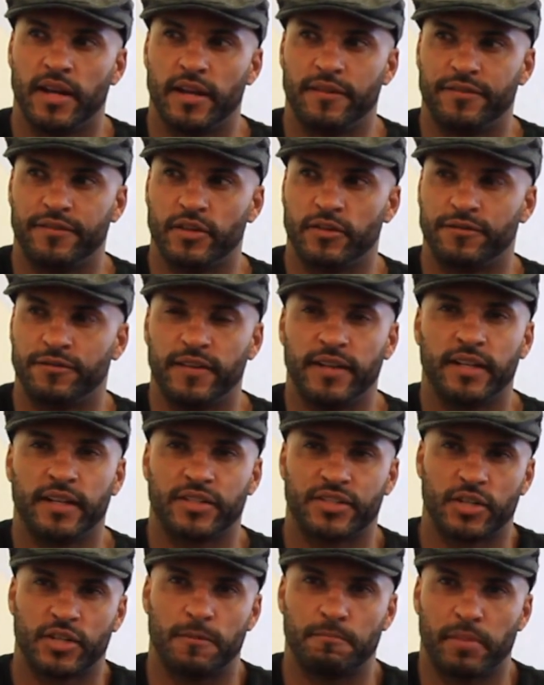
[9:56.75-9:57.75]
if you're feeling
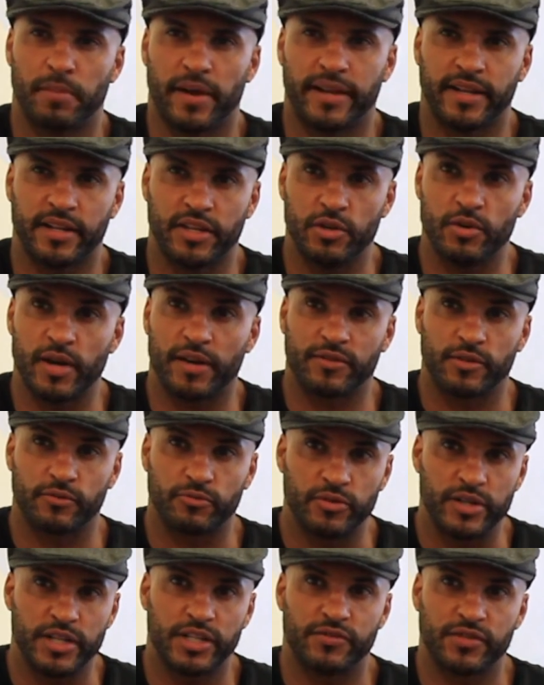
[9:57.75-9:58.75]
a certain pain and you have to
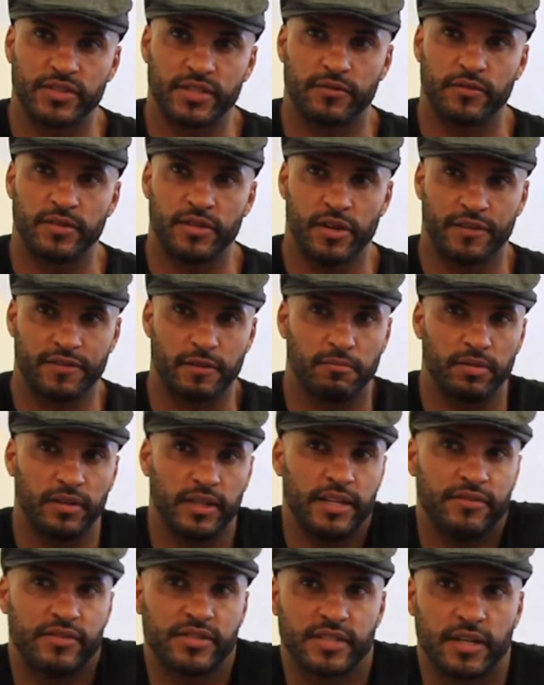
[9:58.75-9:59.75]
reach for something, you have to
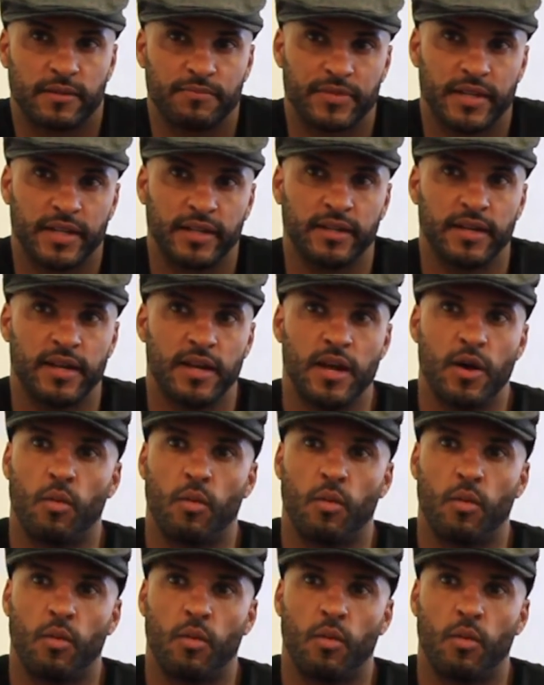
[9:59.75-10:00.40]
believe in something,